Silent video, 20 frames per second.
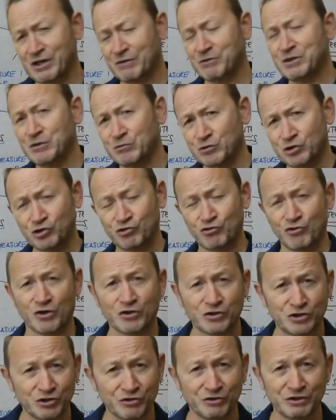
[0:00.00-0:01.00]
how you
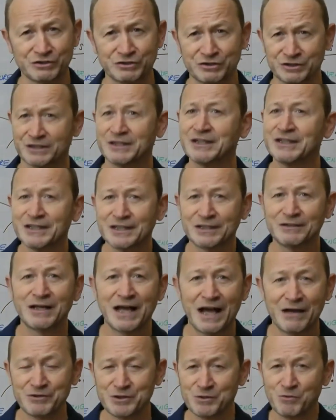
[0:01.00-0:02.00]
structure it,
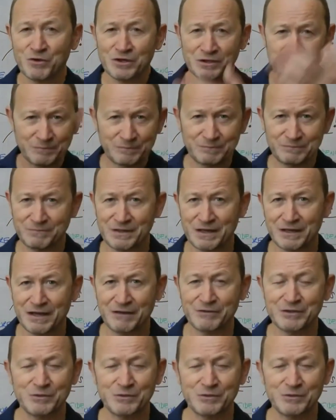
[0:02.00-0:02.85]
how you want to how